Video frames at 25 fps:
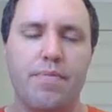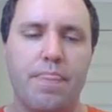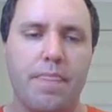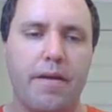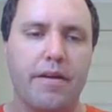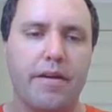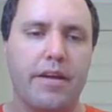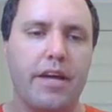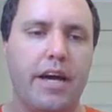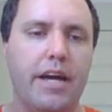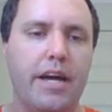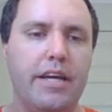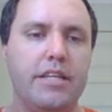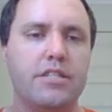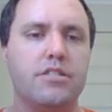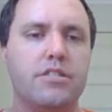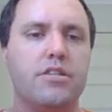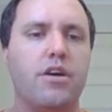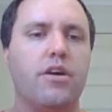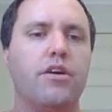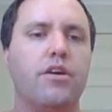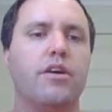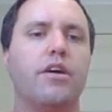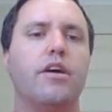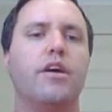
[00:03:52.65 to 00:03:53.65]
Okay,
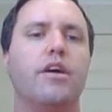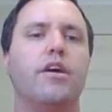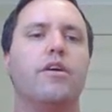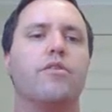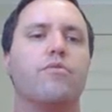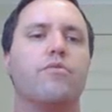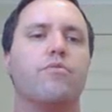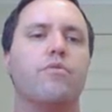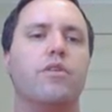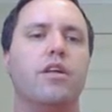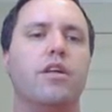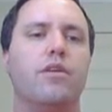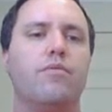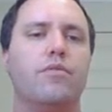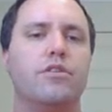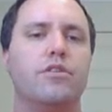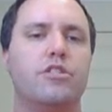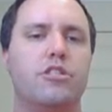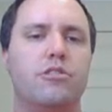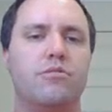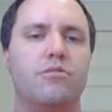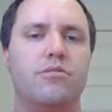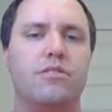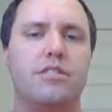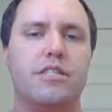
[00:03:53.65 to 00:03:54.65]
so really want
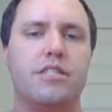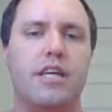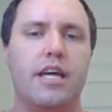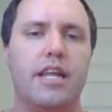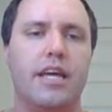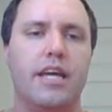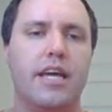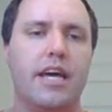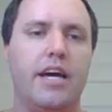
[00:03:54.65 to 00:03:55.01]
you to be setting